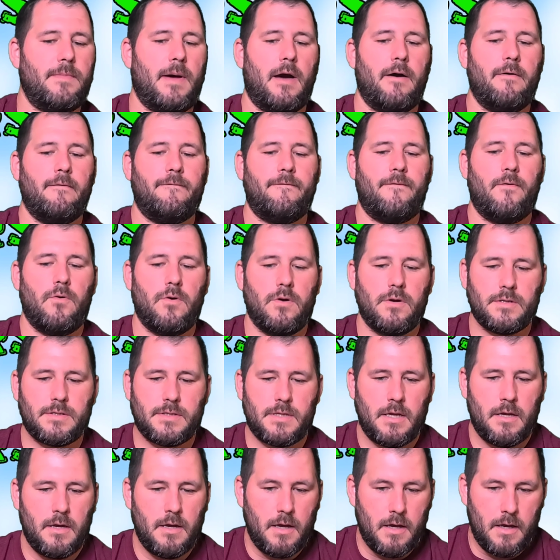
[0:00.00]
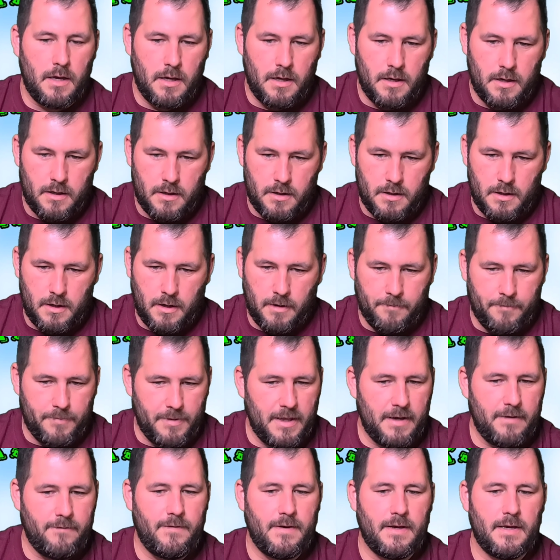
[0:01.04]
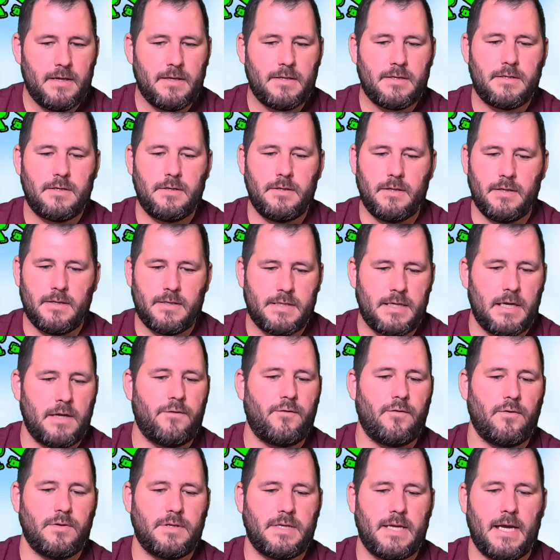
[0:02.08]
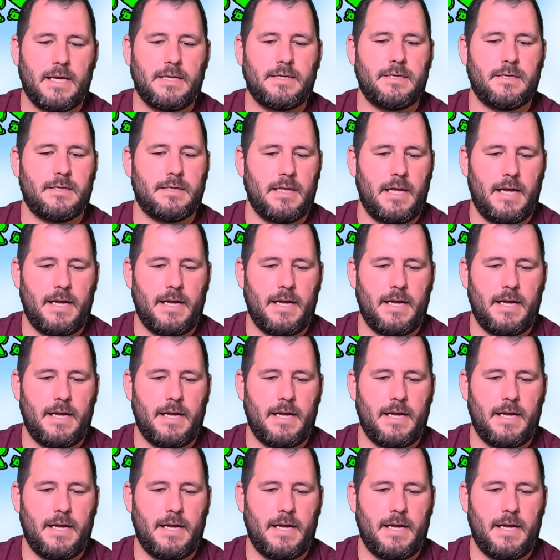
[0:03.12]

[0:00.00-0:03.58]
mountain forests, oblivious to the central Texas